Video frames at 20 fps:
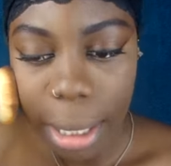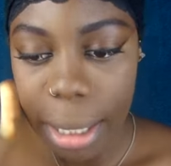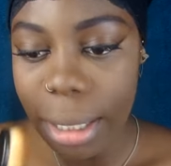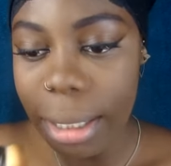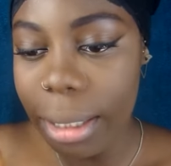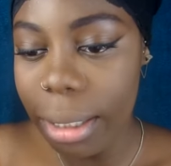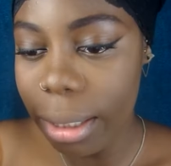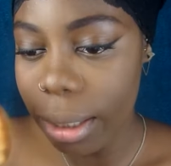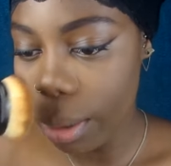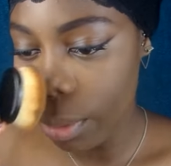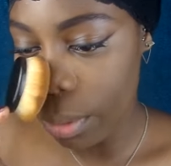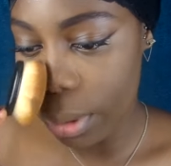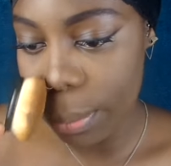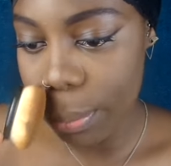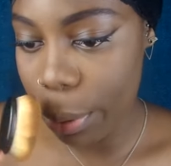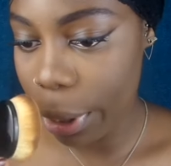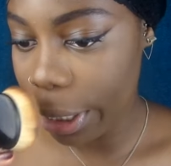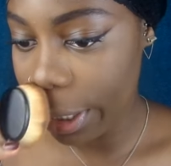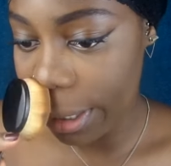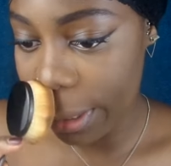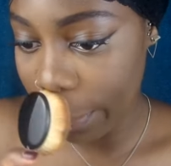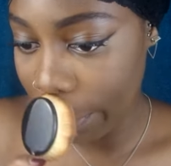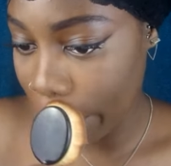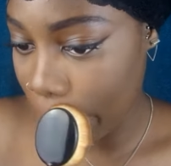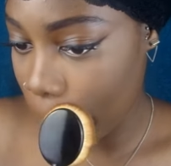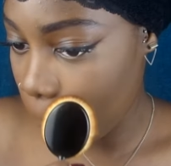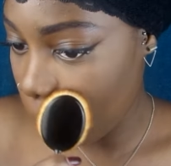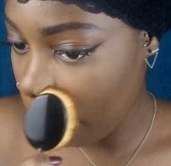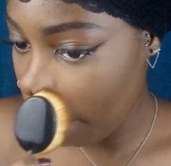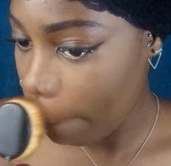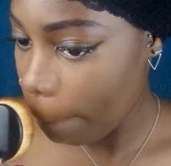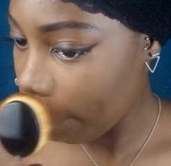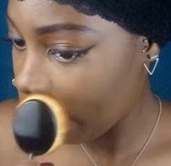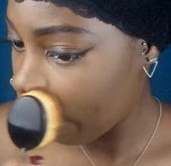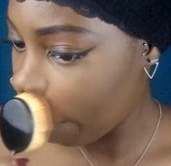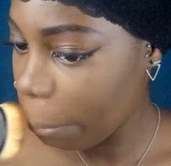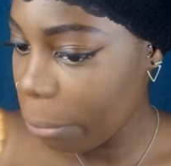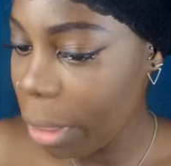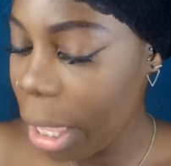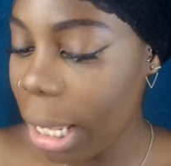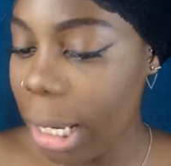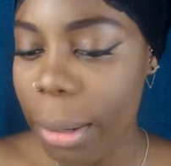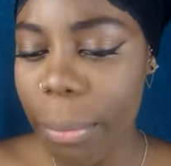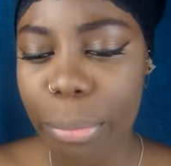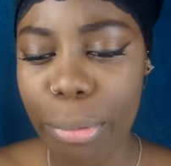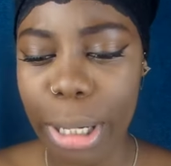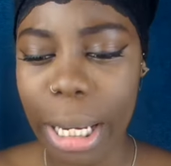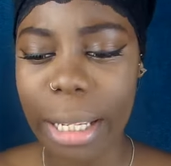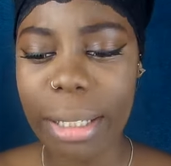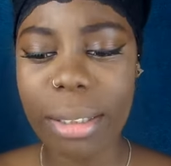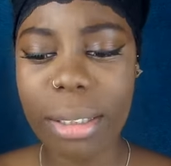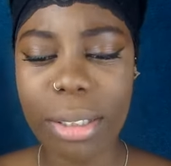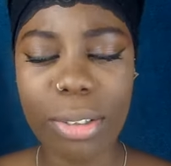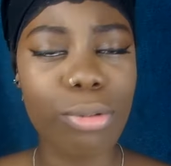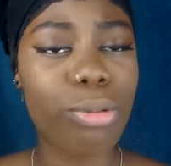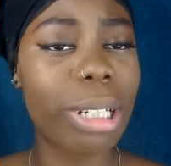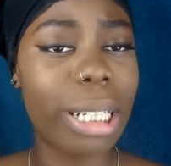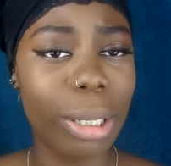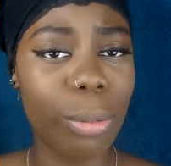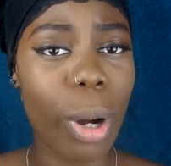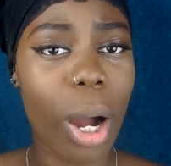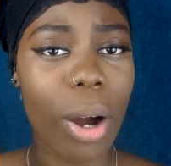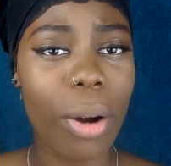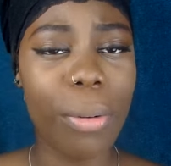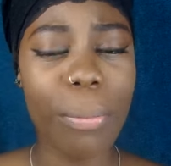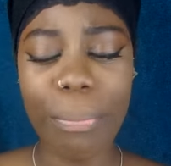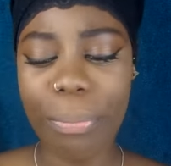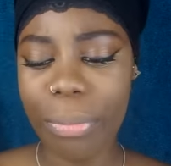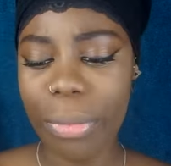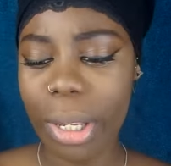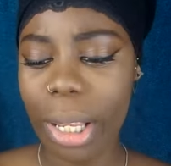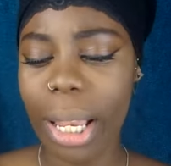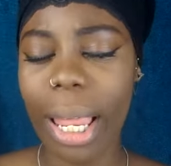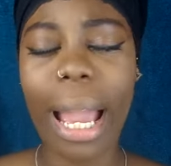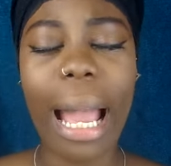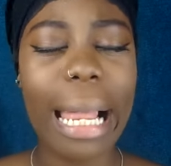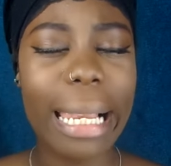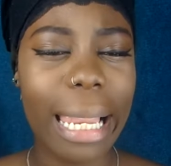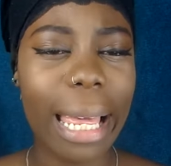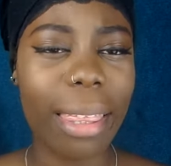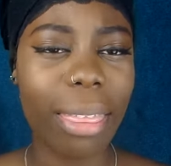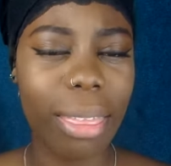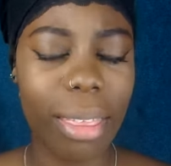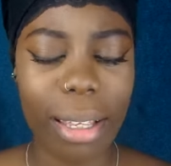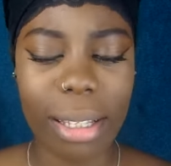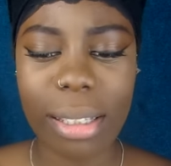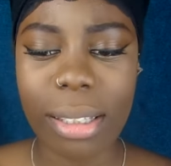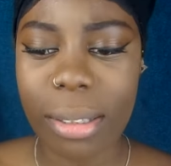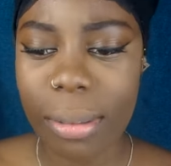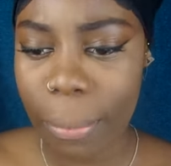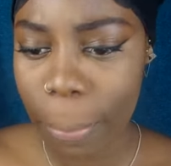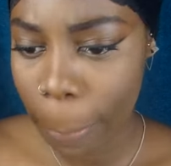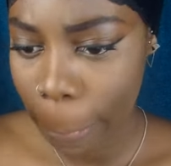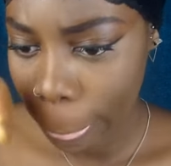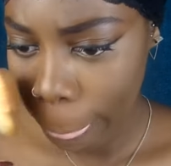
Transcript: and it was pretty simple, and it blends really well. Like, I like this.